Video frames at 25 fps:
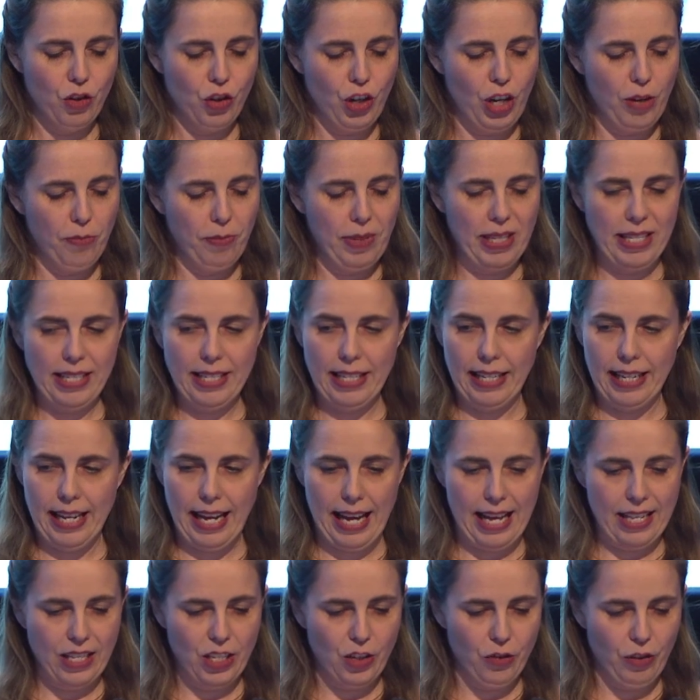treatments and
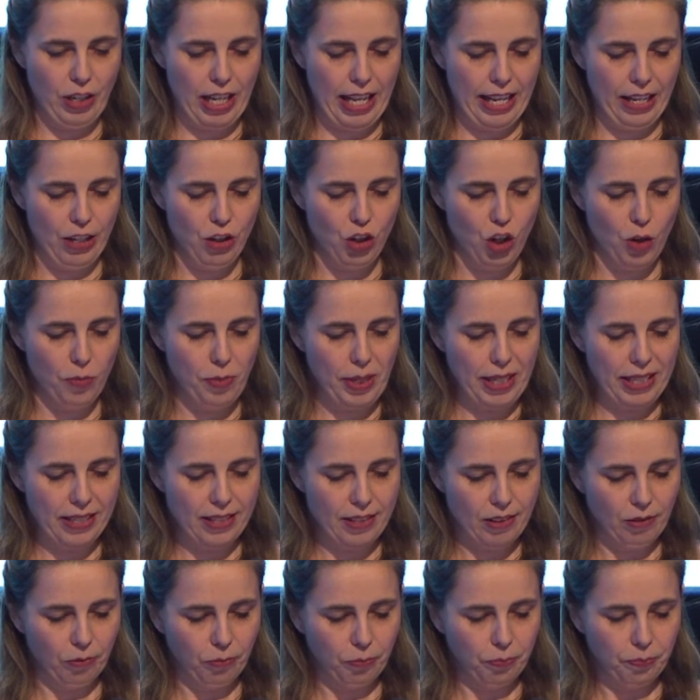cancer-related
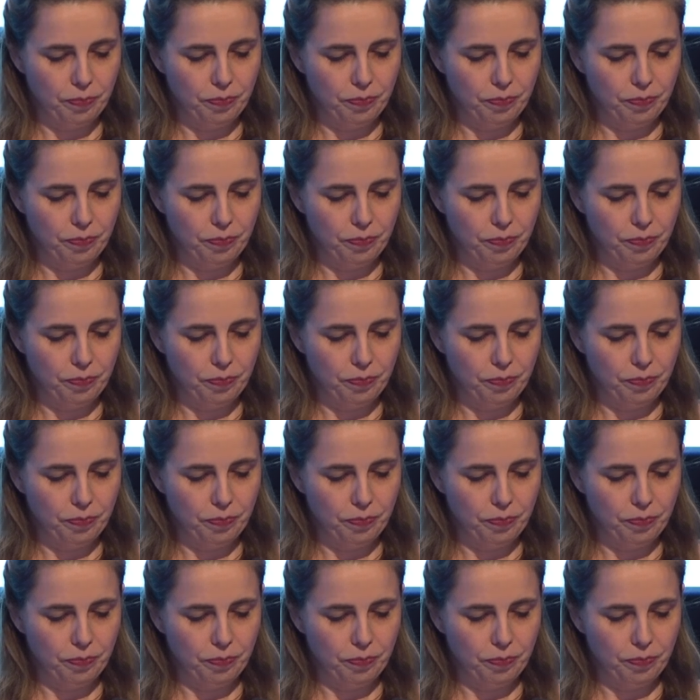topics.